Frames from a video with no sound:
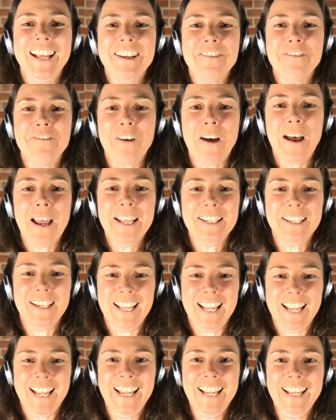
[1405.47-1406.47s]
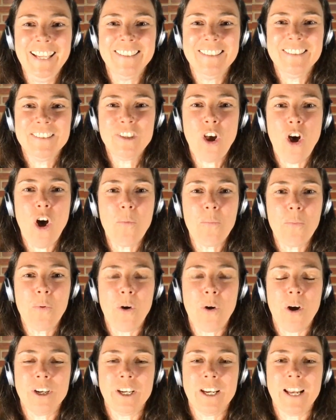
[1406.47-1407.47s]
Finally, top
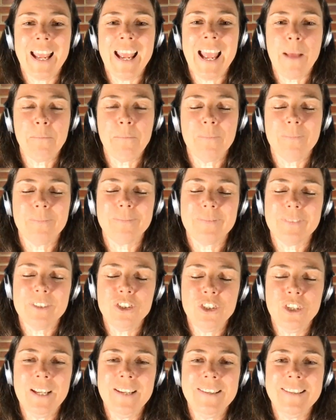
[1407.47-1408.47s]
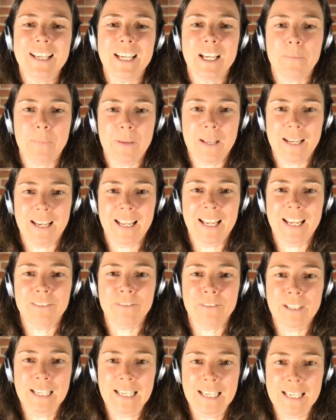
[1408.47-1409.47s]
one, and I am cheating a bit here
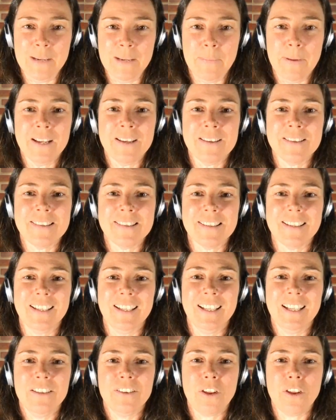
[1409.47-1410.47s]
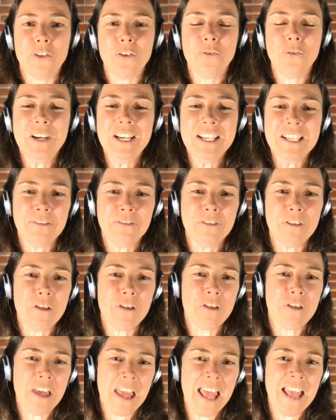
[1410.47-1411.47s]
really, because the three
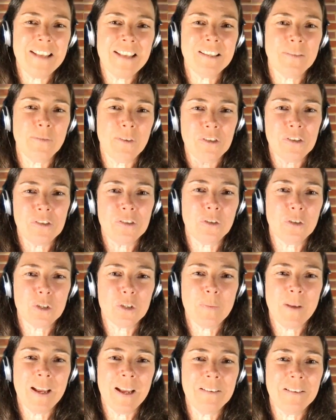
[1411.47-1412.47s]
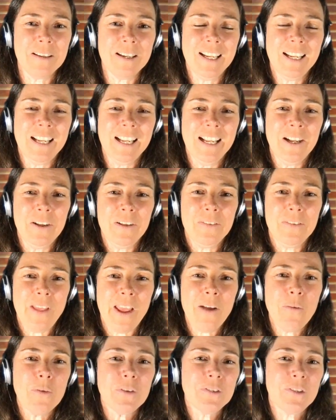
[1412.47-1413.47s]
different theirs that we just talked about,
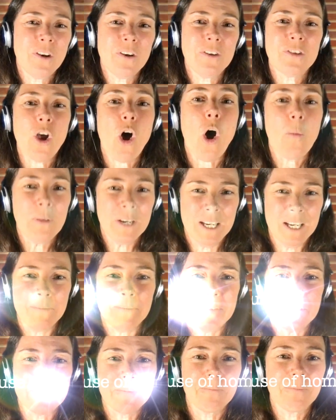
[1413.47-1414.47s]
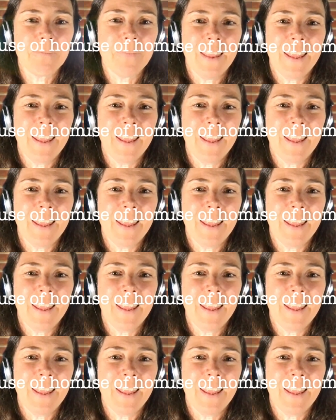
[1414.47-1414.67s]
they're what's known as homonyms.